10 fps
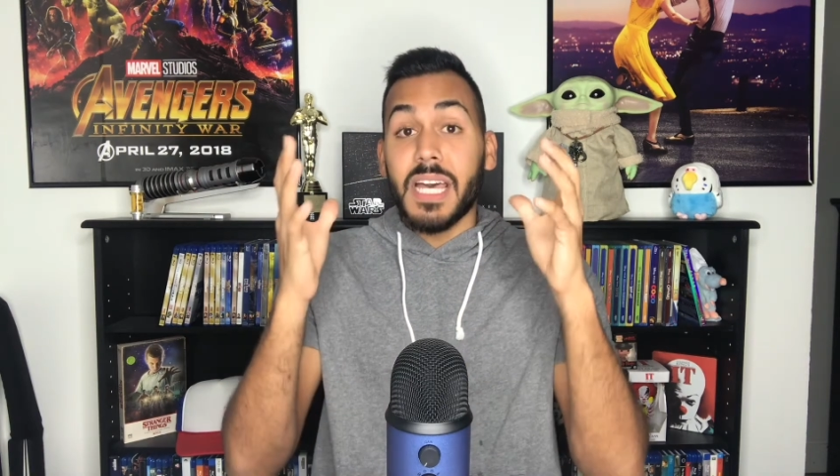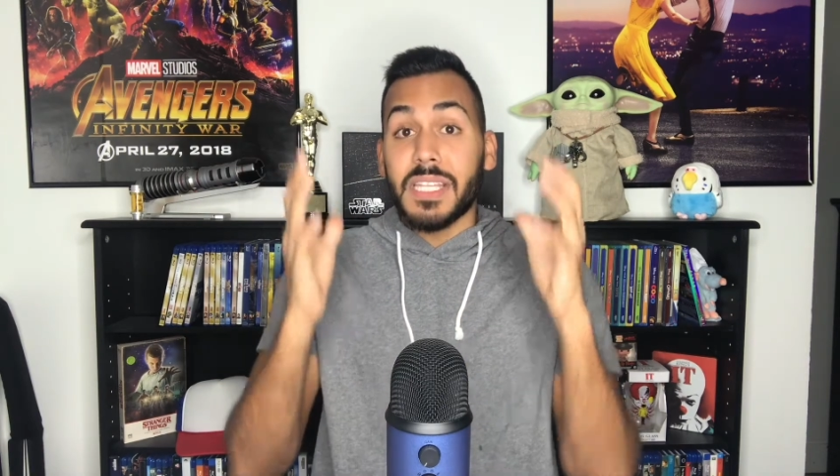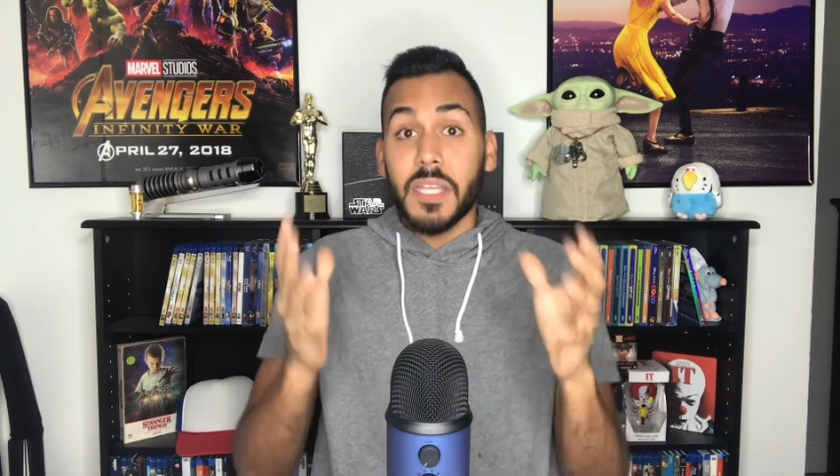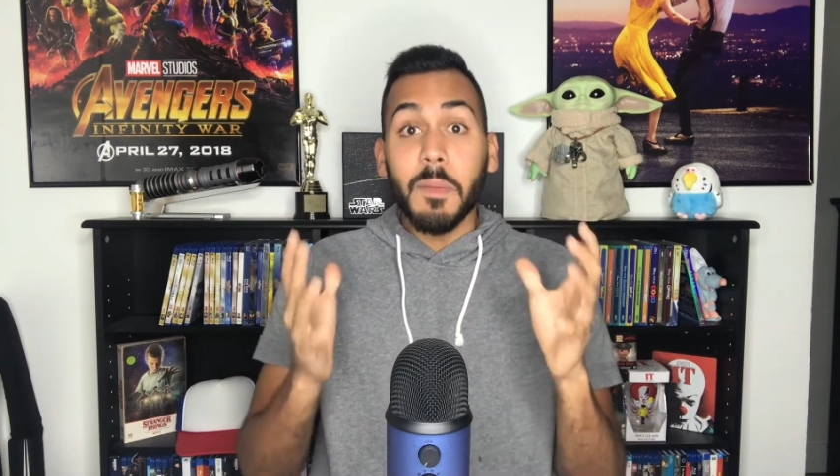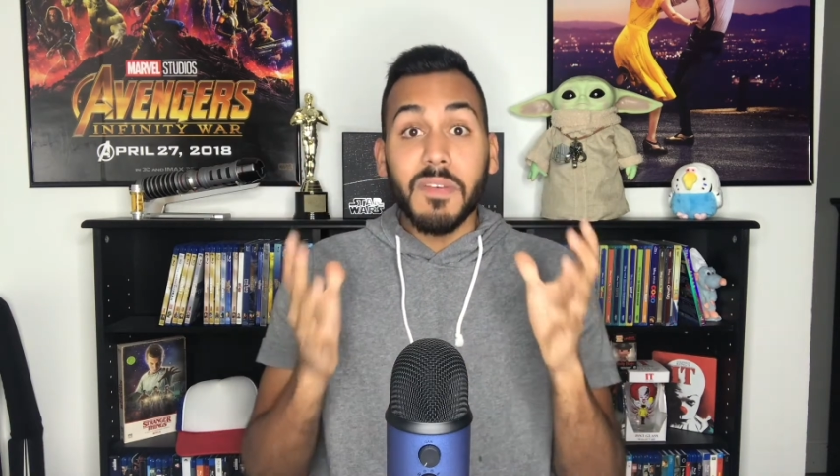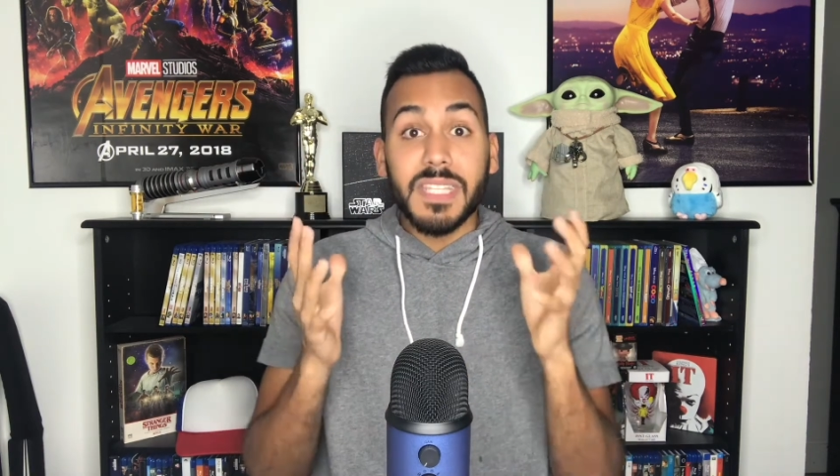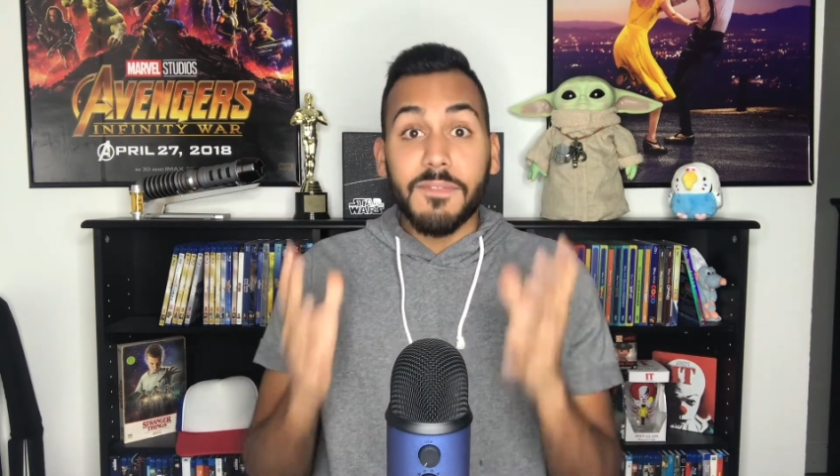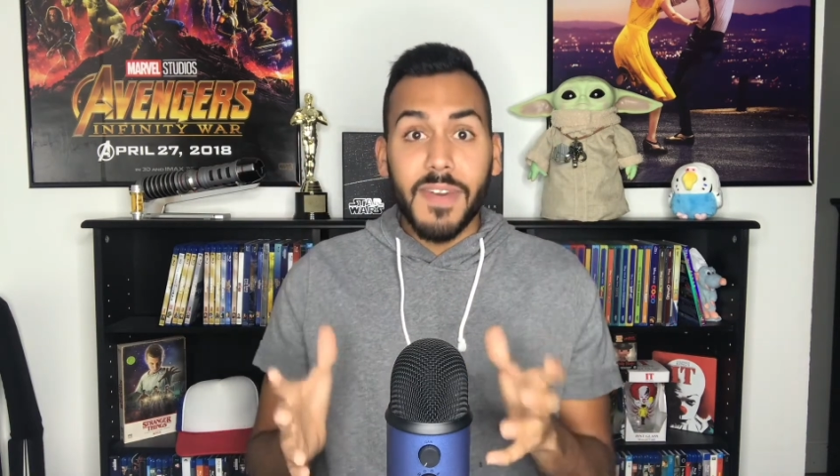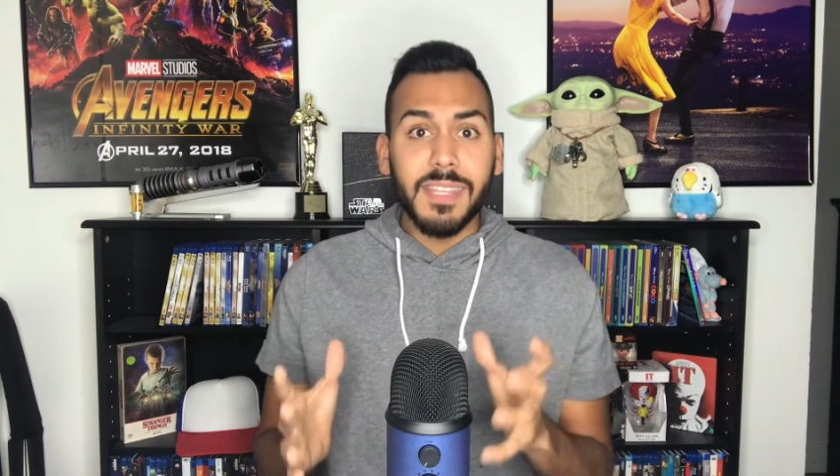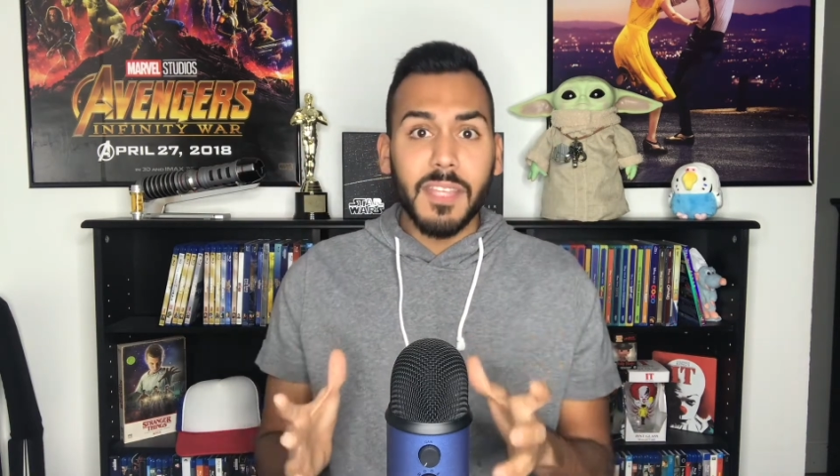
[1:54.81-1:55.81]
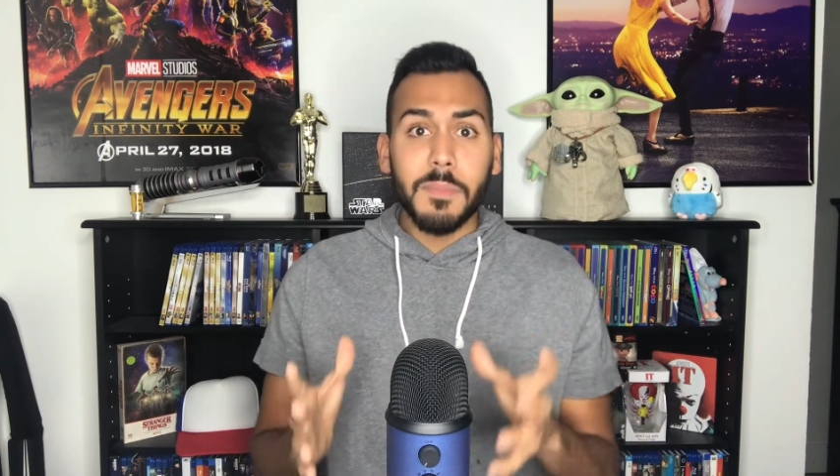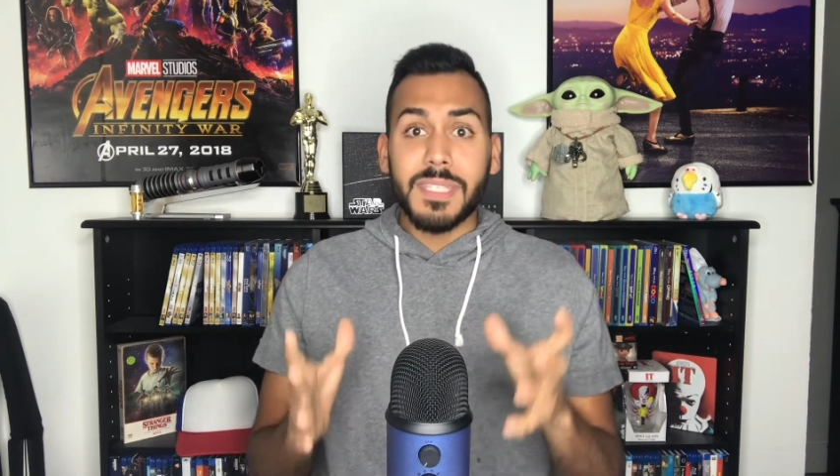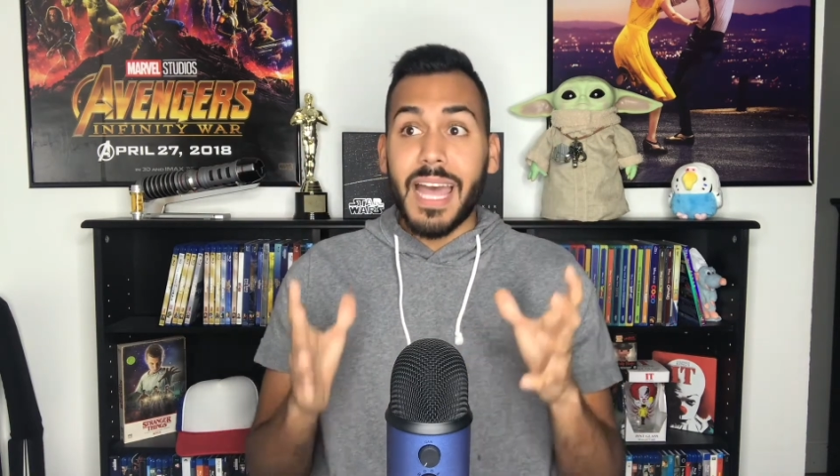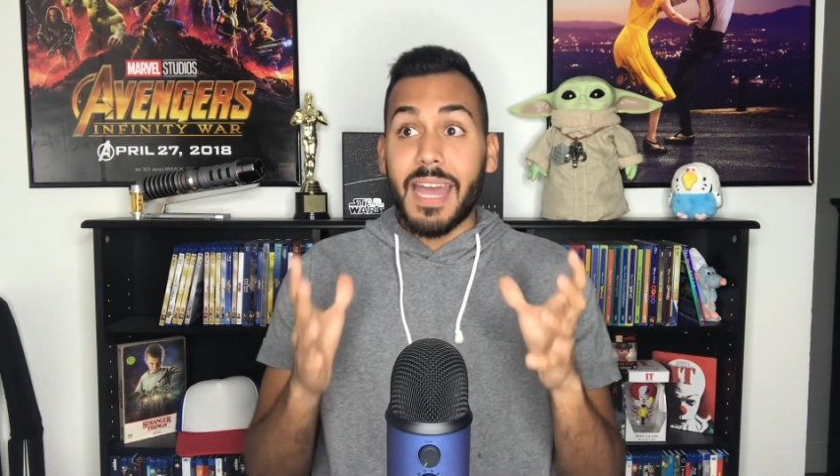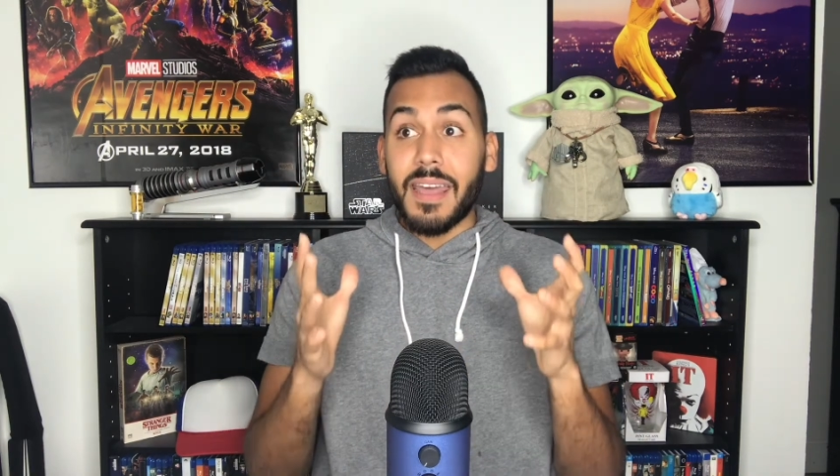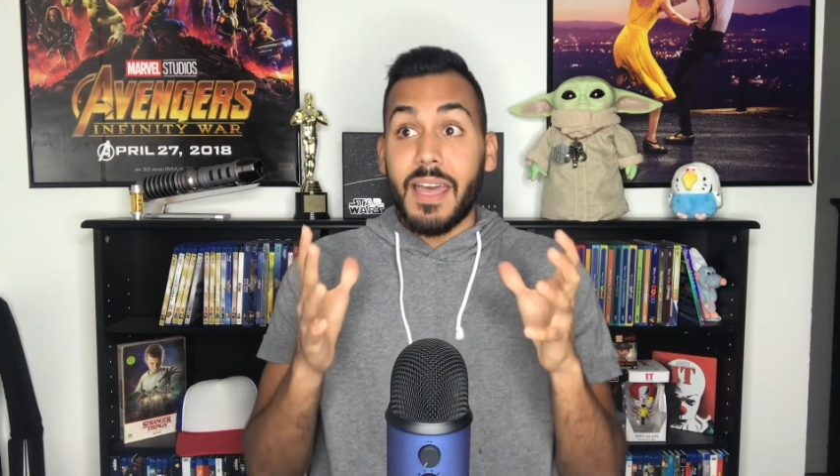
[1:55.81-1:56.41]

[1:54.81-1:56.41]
some of its victims that